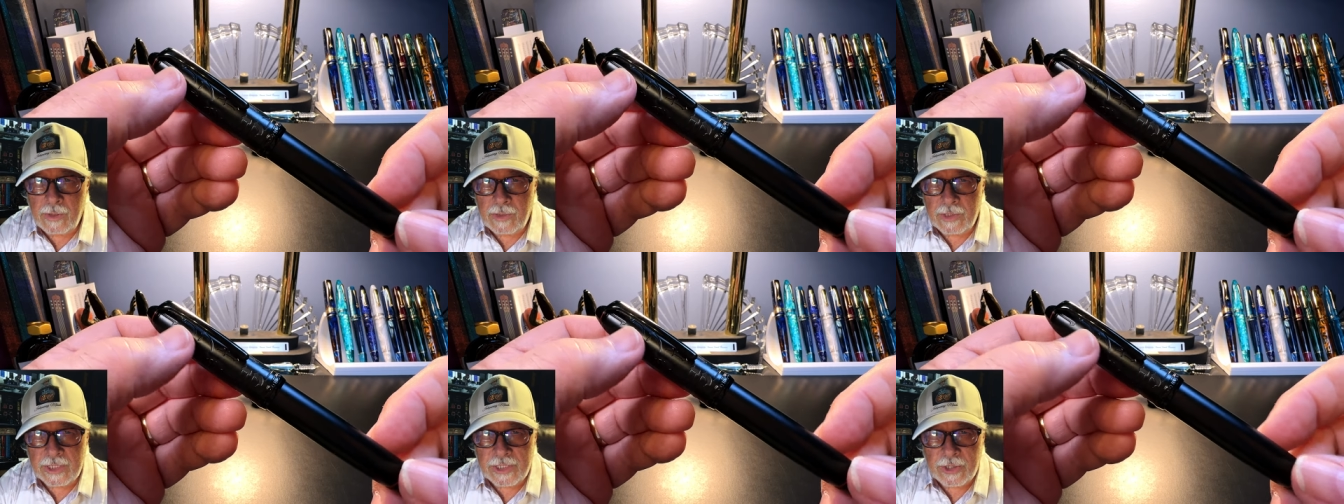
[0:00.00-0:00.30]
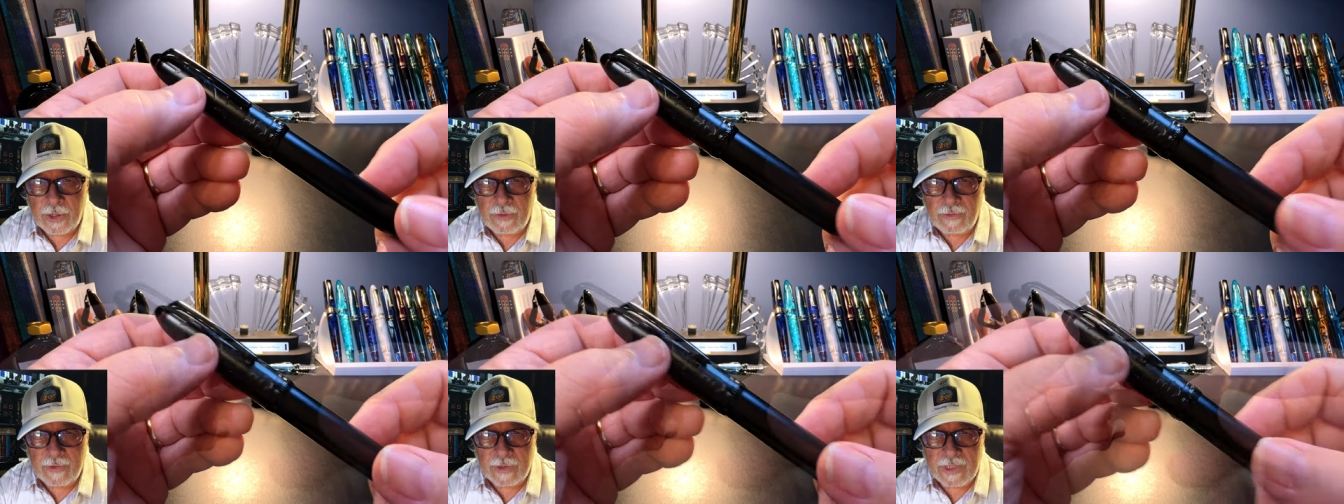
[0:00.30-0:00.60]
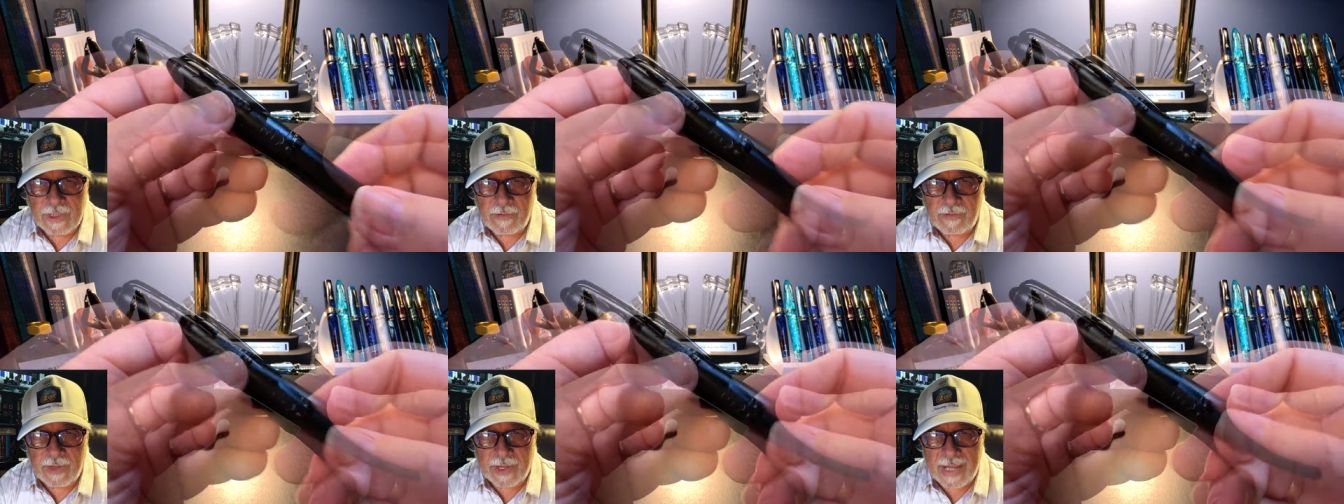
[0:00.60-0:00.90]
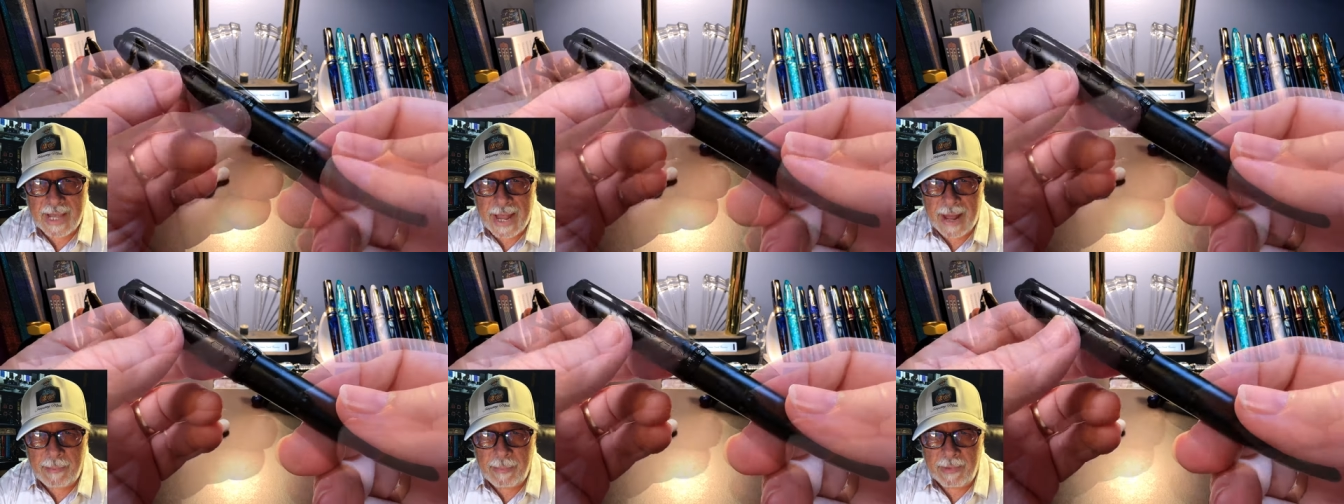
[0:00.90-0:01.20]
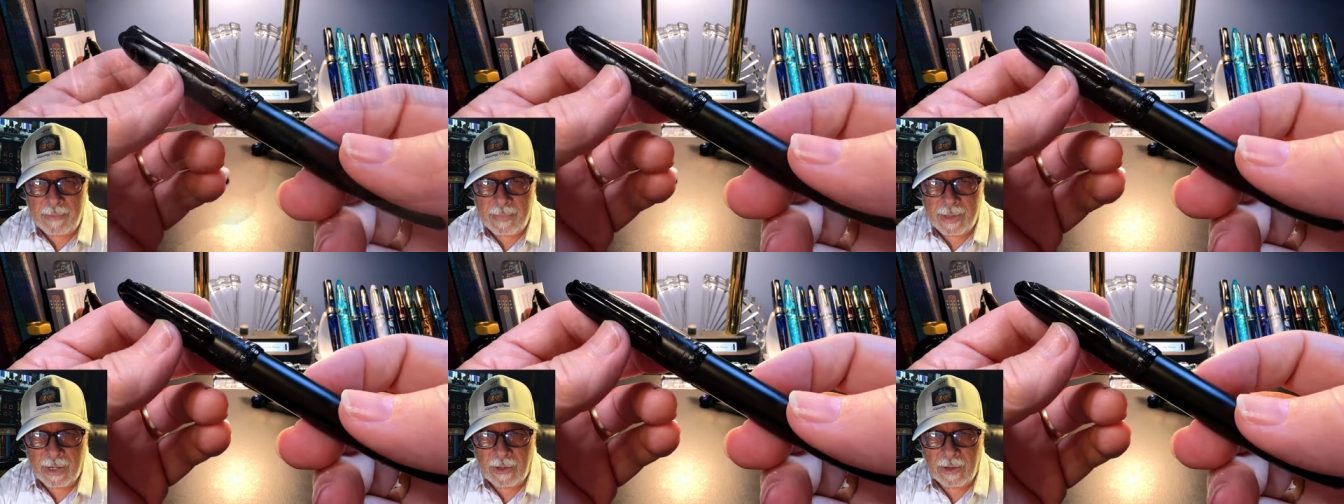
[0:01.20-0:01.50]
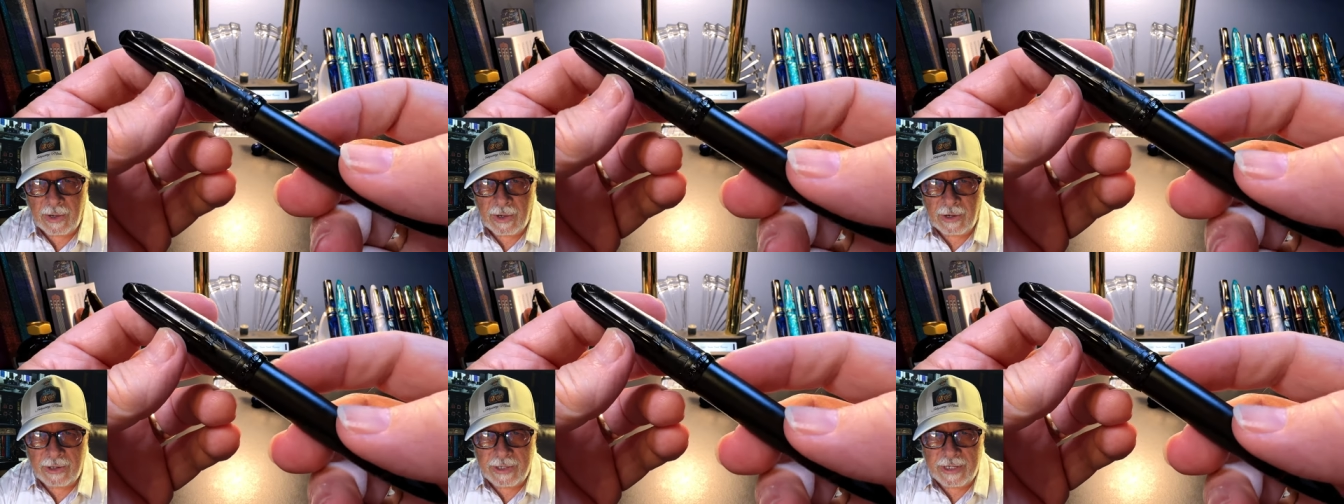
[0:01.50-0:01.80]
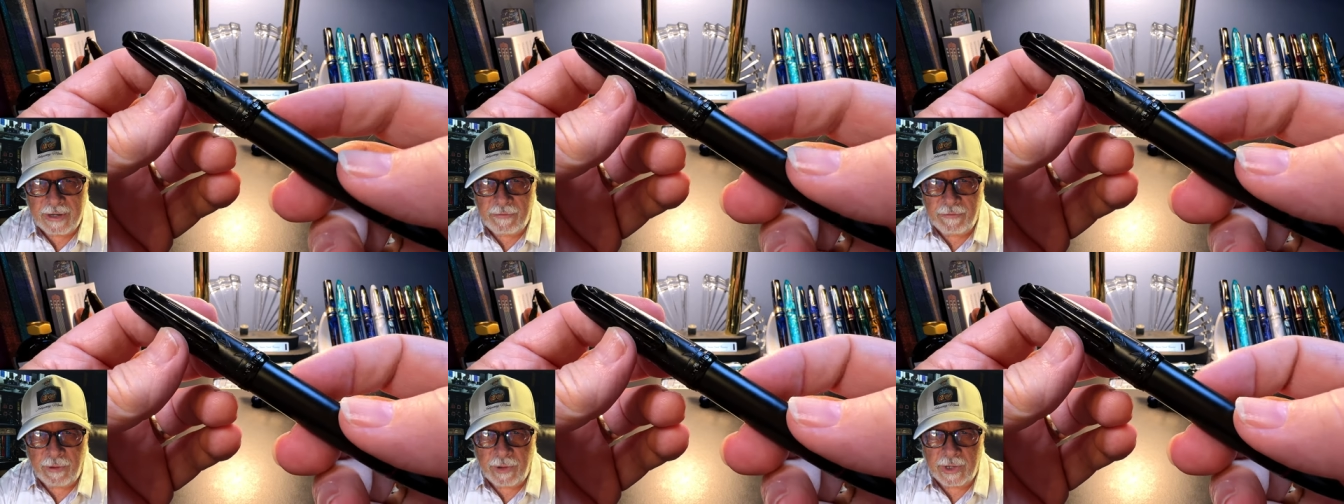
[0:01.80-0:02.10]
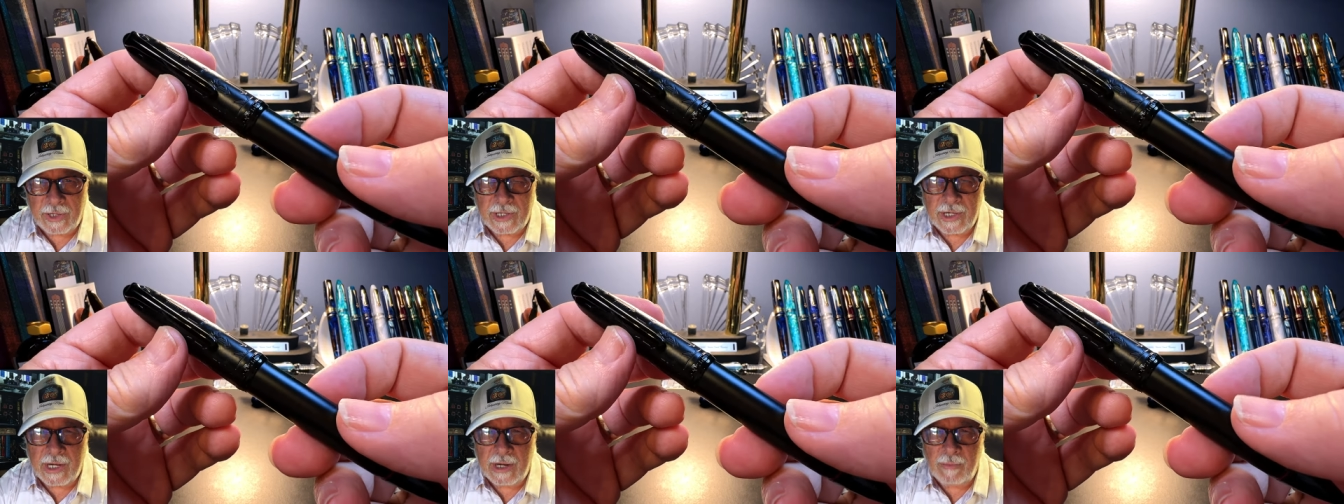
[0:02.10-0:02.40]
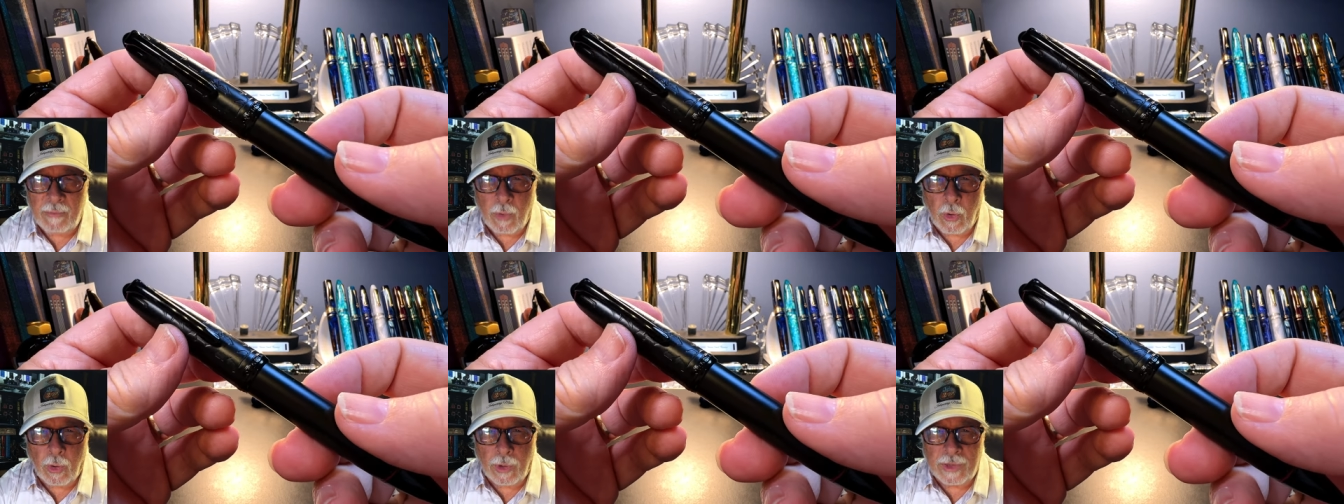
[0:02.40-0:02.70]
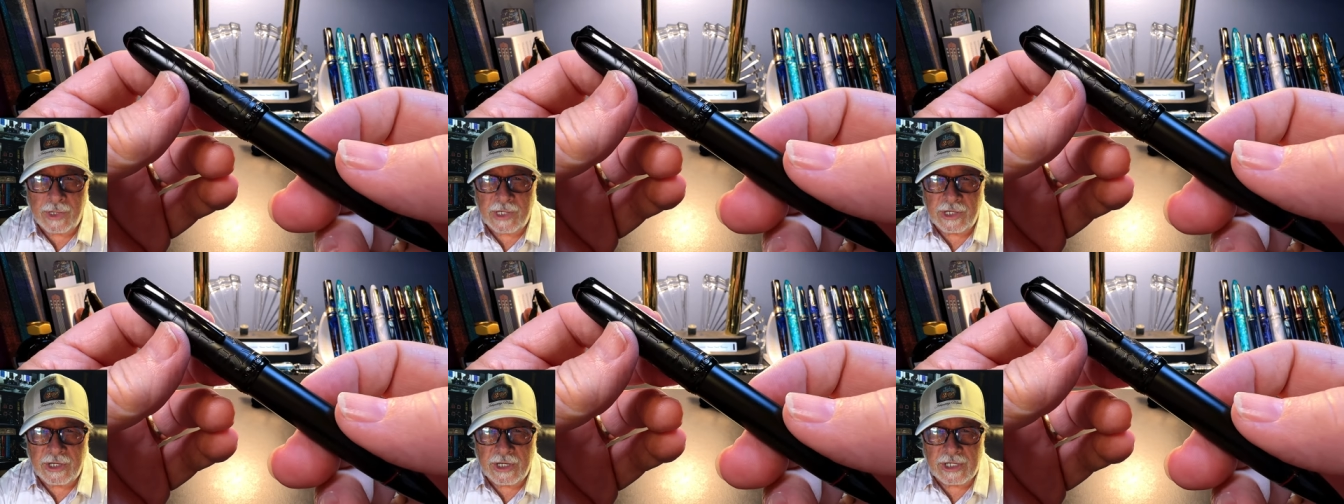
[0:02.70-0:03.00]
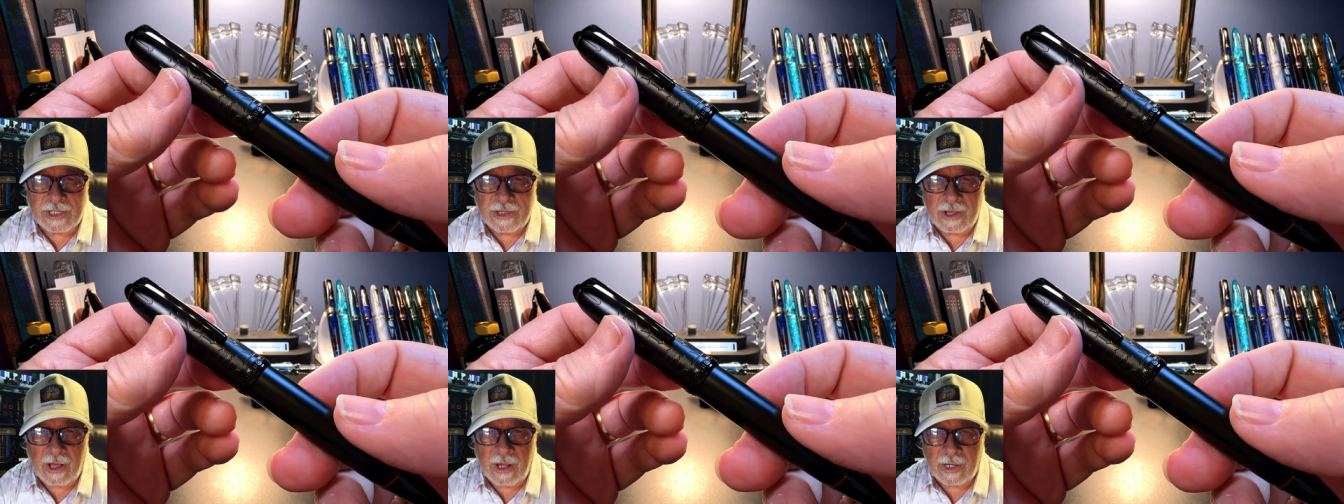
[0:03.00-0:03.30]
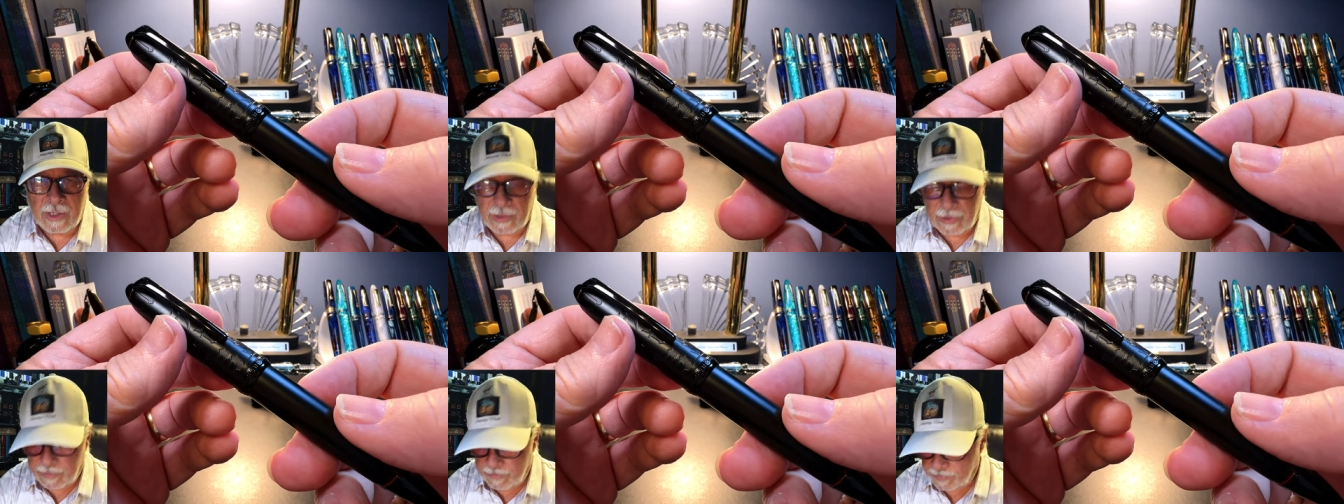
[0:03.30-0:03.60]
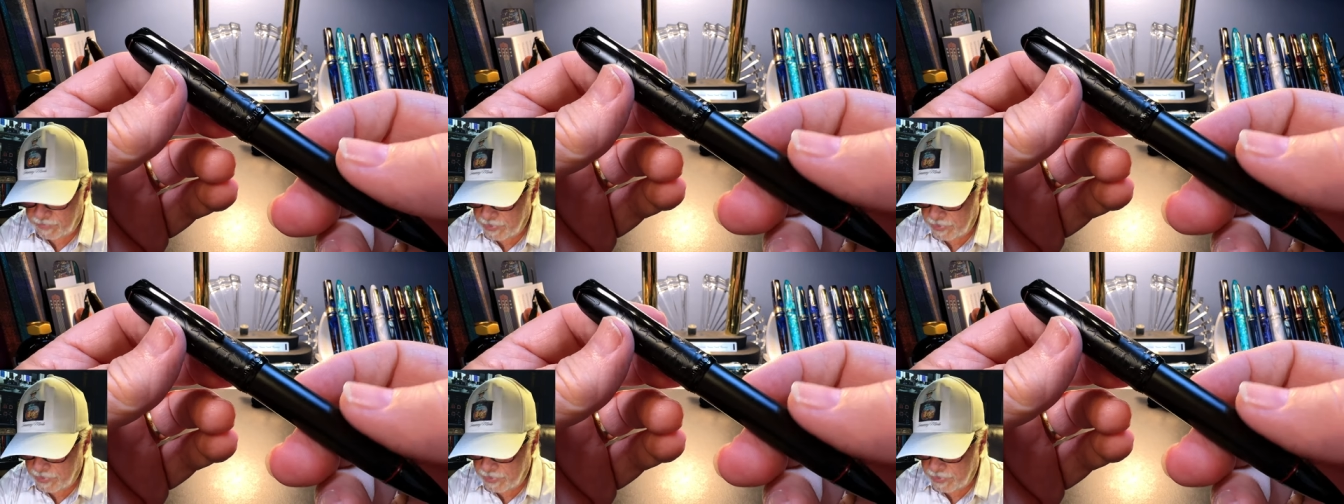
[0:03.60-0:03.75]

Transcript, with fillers: the surface of the cap and barrel are different in more than just color.